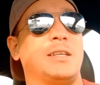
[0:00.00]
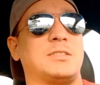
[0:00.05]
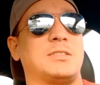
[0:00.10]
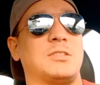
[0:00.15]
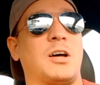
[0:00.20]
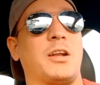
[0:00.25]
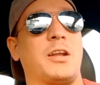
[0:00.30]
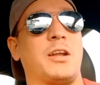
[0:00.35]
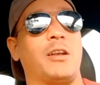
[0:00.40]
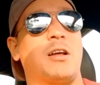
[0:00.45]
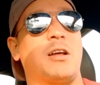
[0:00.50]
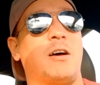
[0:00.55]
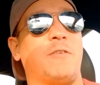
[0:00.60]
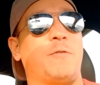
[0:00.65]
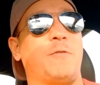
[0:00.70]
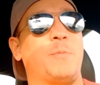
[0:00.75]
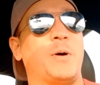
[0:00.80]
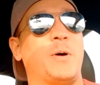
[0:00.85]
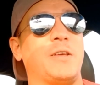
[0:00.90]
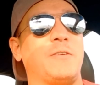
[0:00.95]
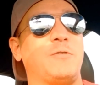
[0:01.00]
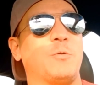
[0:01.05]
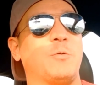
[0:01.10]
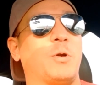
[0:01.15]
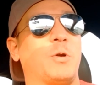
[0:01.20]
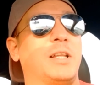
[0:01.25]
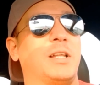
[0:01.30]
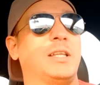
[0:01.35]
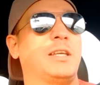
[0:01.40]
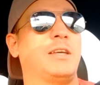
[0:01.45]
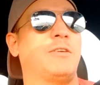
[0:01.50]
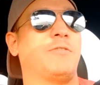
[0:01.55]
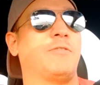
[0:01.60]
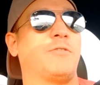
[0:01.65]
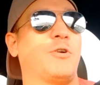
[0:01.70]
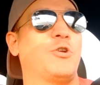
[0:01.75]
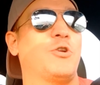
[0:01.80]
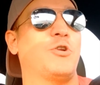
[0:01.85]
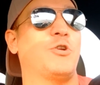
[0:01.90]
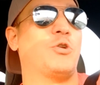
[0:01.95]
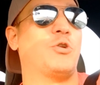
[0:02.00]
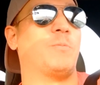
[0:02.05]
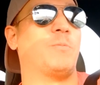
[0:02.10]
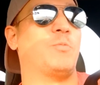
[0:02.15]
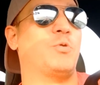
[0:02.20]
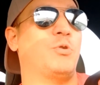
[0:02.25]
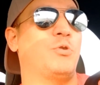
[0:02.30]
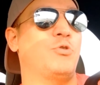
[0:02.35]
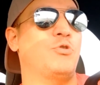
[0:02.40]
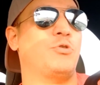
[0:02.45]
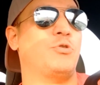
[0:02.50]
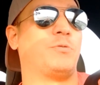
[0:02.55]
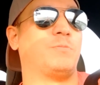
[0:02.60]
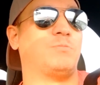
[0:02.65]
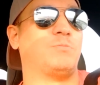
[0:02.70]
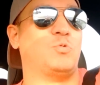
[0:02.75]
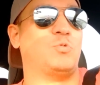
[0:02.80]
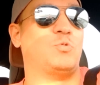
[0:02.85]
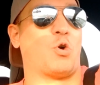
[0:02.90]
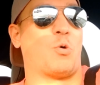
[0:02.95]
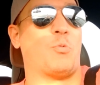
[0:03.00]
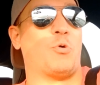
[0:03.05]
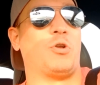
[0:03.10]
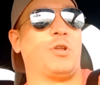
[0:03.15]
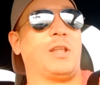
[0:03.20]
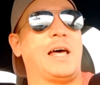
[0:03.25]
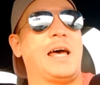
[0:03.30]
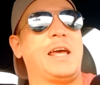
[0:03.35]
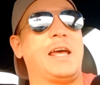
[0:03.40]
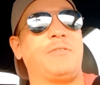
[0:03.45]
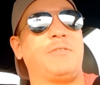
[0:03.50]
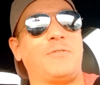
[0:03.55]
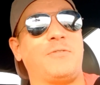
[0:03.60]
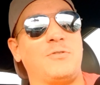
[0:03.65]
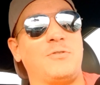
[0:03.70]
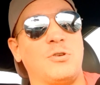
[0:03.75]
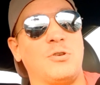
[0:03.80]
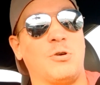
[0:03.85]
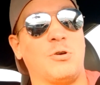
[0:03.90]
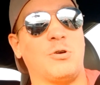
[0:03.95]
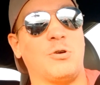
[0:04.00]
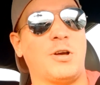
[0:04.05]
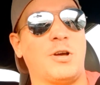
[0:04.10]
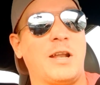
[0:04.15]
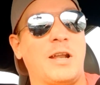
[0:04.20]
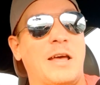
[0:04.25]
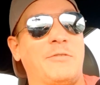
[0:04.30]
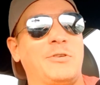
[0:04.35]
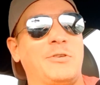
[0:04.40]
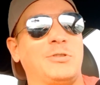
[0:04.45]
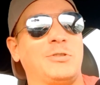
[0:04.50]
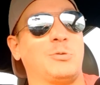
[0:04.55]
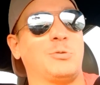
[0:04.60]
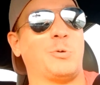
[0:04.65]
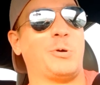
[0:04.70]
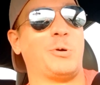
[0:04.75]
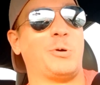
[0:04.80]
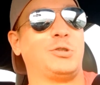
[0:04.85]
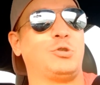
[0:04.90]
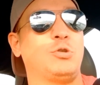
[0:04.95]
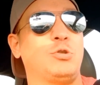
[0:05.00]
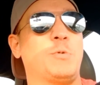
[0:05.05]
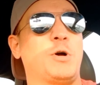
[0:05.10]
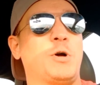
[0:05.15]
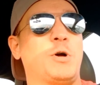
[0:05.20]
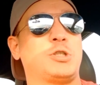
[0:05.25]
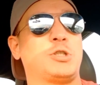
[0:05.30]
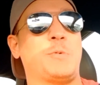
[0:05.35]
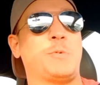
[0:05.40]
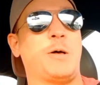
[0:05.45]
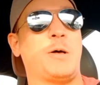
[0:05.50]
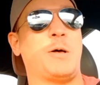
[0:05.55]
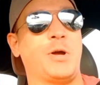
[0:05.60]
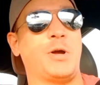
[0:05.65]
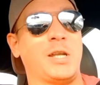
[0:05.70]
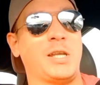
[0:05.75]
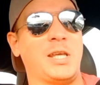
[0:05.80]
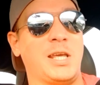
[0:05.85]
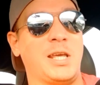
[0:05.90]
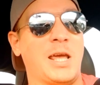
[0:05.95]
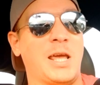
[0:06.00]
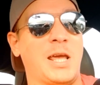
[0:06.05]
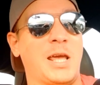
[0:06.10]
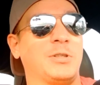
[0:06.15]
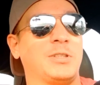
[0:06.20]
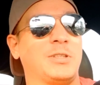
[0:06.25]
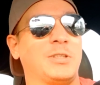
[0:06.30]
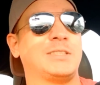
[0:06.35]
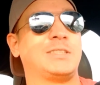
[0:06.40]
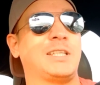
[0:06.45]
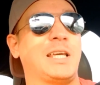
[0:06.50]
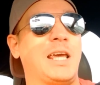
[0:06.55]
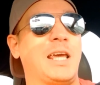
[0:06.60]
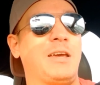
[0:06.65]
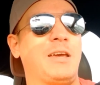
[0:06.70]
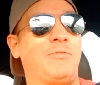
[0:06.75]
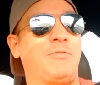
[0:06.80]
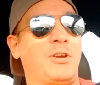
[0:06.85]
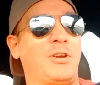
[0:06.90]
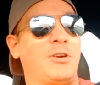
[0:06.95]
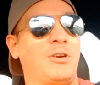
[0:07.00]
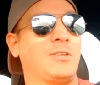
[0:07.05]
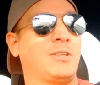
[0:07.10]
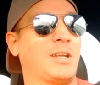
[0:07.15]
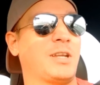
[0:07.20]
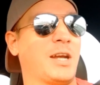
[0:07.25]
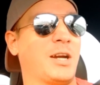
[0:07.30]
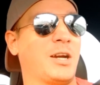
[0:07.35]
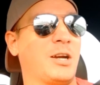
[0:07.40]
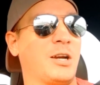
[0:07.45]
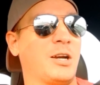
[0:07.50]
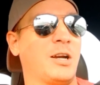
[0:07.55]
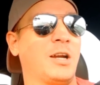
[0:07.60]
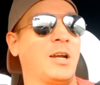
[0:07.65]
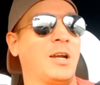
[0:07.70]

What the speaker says: not enough. But if you want to live a normal life, not having to worry too much about money, able to save here and there,